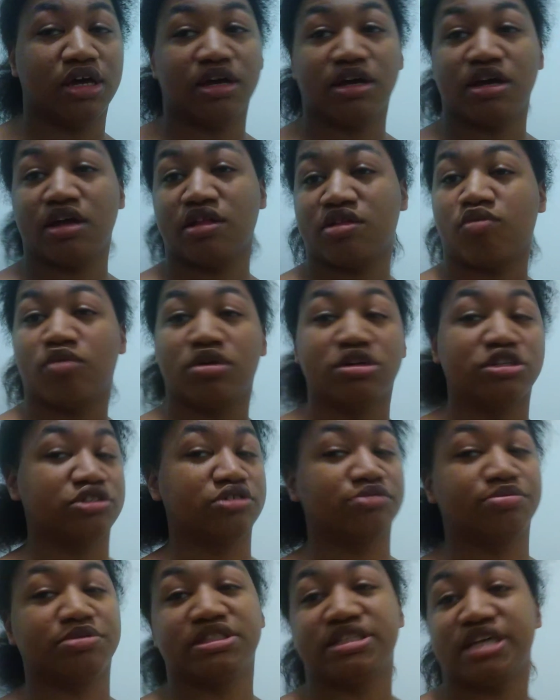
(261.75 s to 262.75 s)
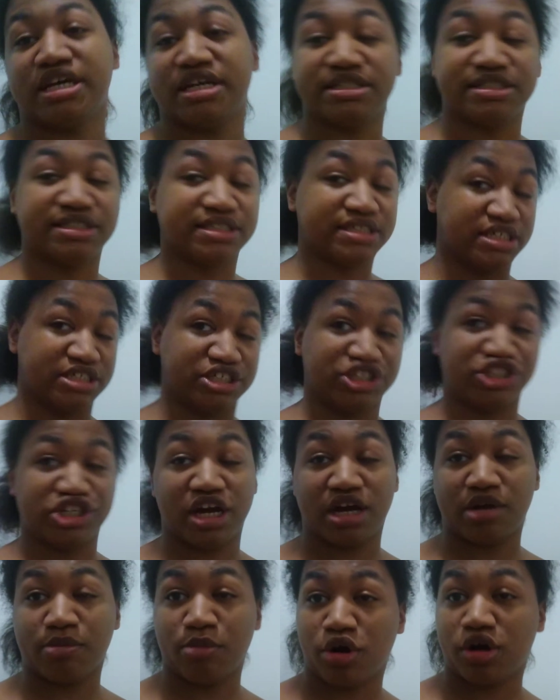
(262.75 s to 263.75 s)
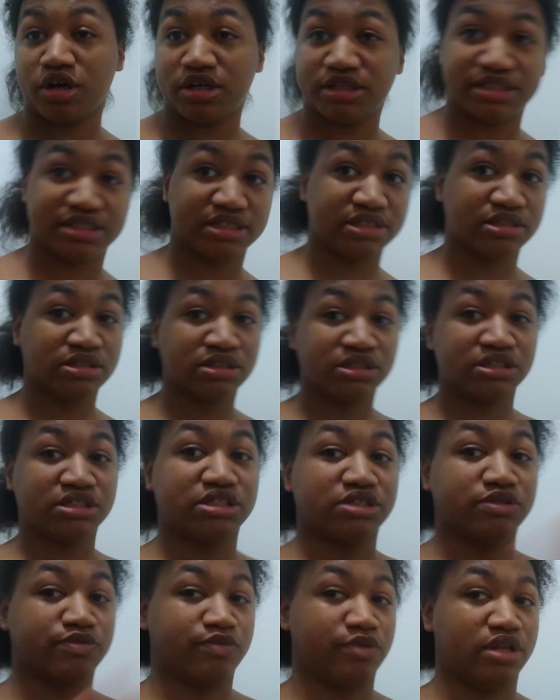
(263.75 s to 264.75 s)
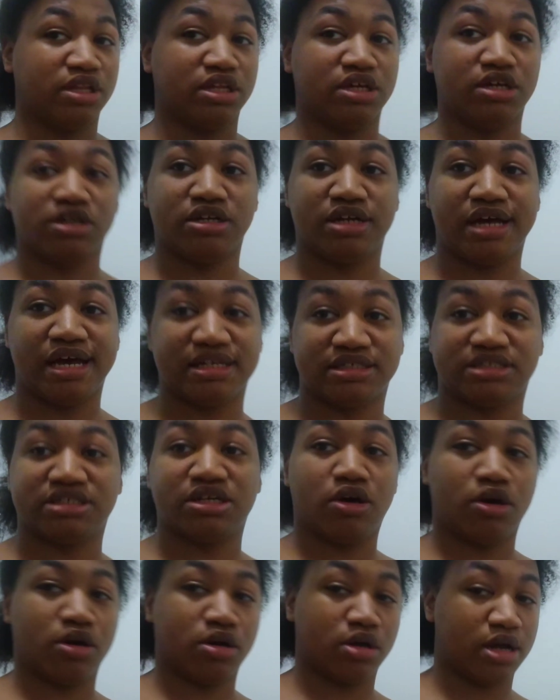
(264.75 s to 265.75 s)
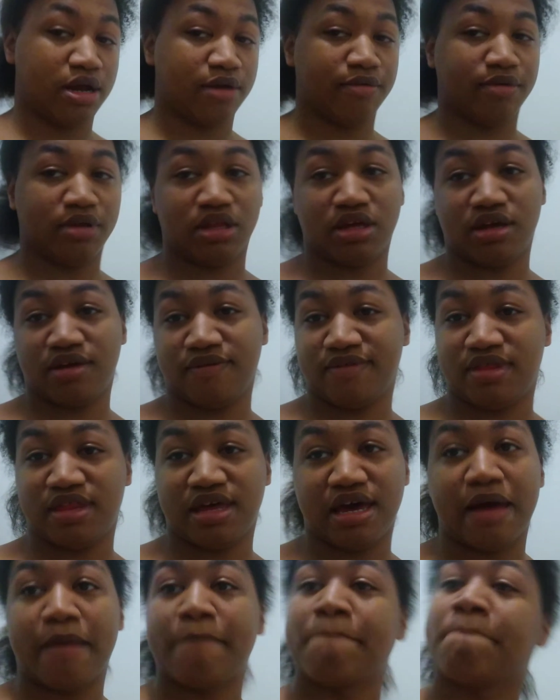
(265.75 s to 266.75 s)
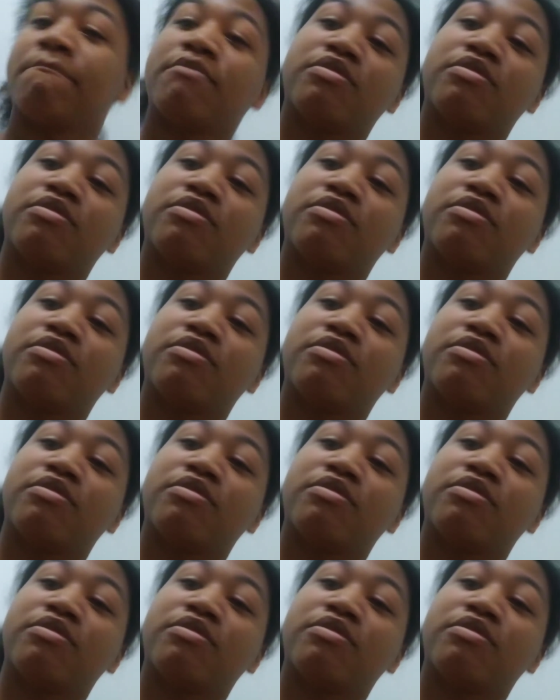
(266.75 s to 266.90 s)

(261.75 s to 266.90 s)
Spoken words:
It gets 100% and 6 check marks. A really good-ass song. I really give it that.